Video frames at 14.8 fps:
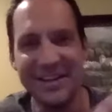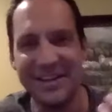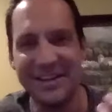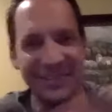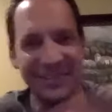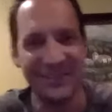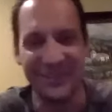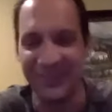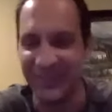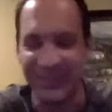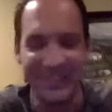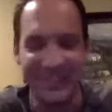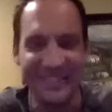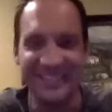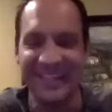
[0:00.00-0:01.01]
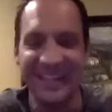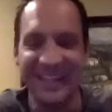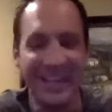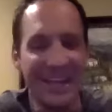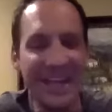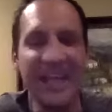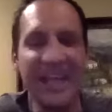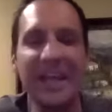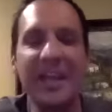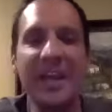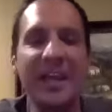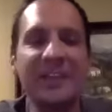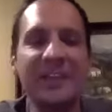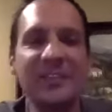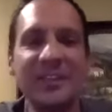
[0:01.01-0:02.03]
you know things
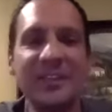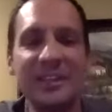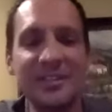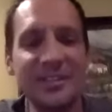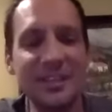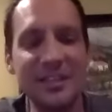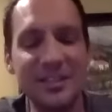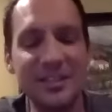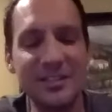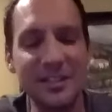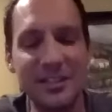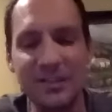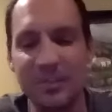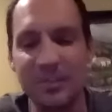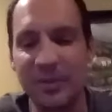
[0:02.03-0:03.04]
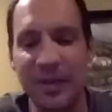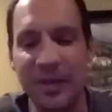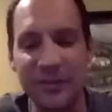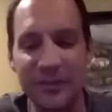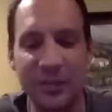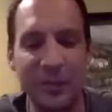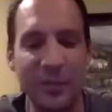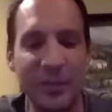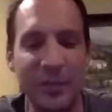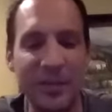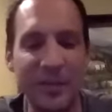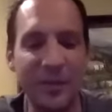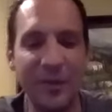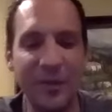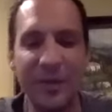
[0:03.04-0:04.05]
it's it's it's it's a process you know one of my
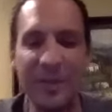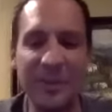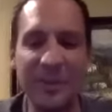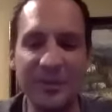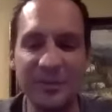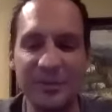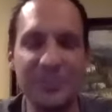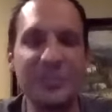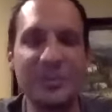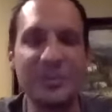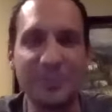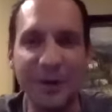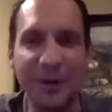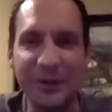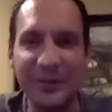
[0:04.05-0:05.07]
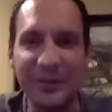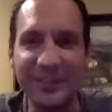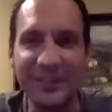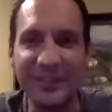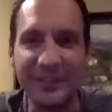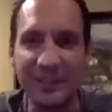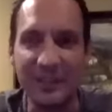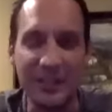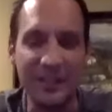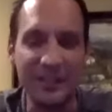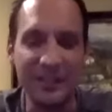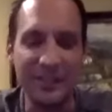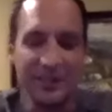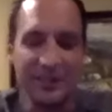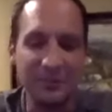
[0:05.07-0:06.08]
one of my mentors jim rohn you know
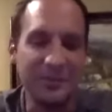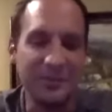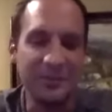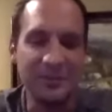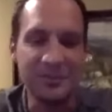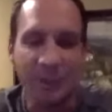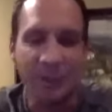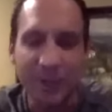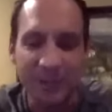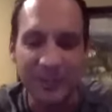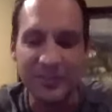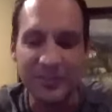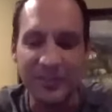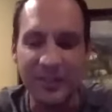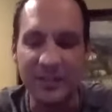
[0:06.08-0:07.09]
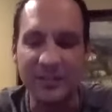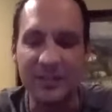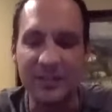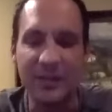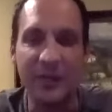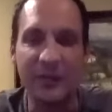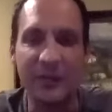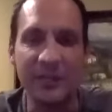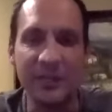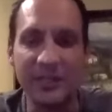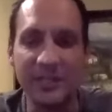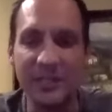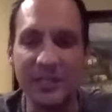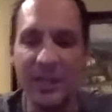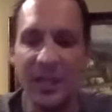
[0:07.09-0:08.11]
he, he jokingly says you know that
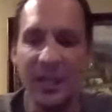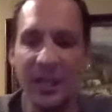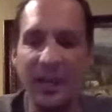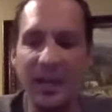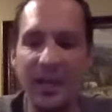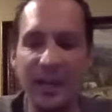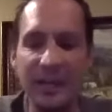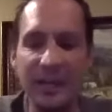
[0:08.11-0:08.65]
he's uh,